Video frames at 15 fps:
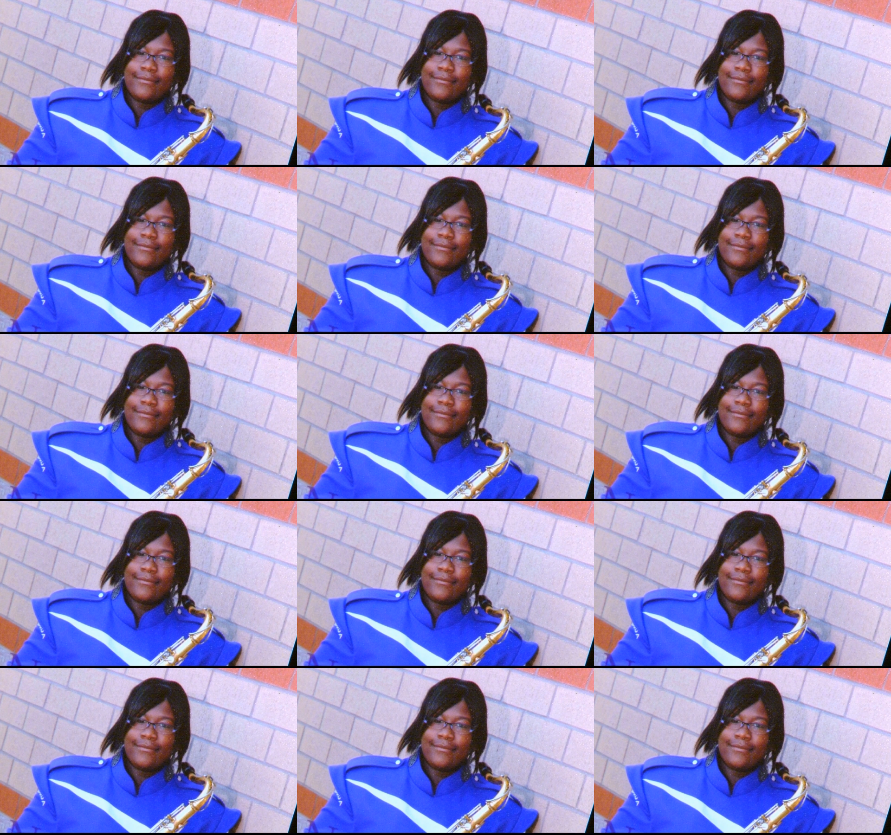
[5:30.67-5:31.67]

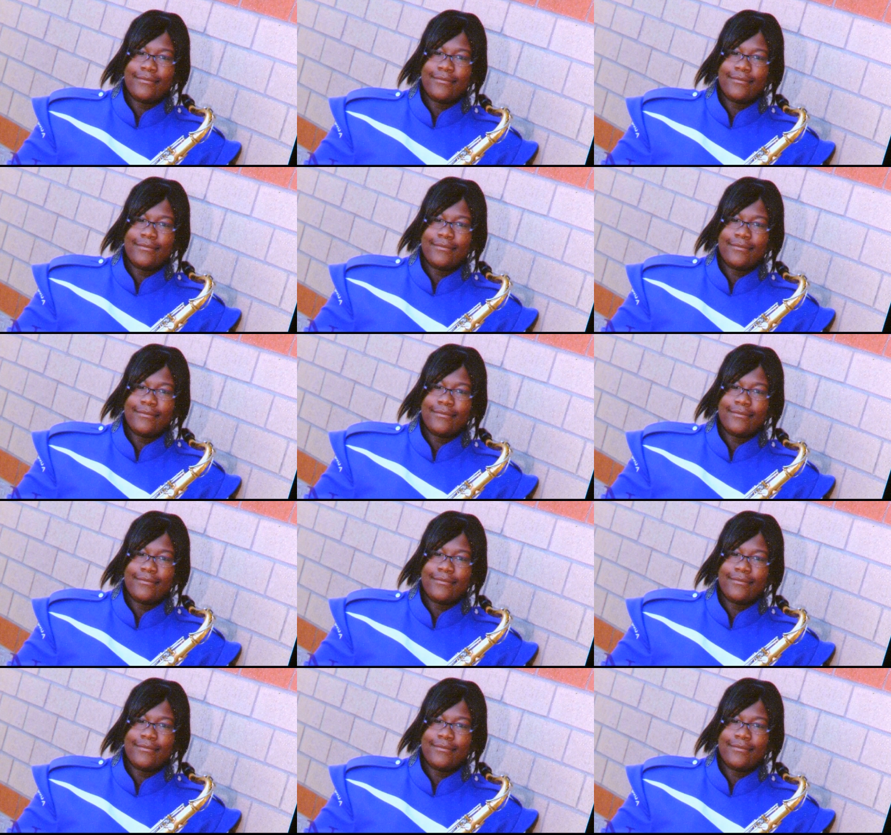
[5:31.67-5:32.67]

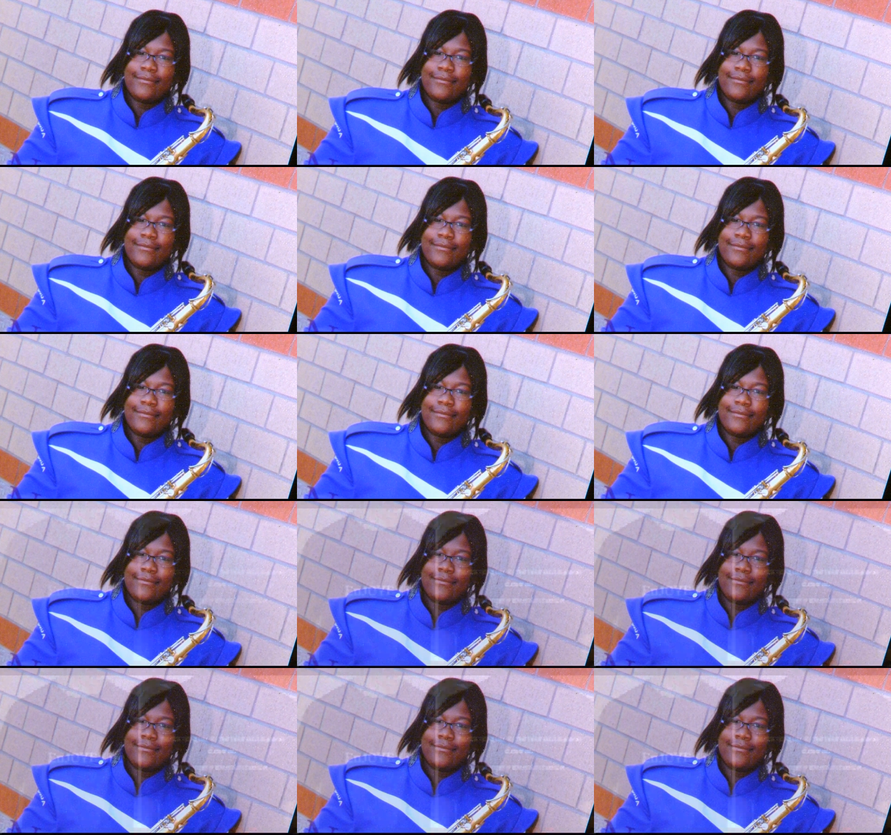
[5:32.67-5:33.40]
(silence)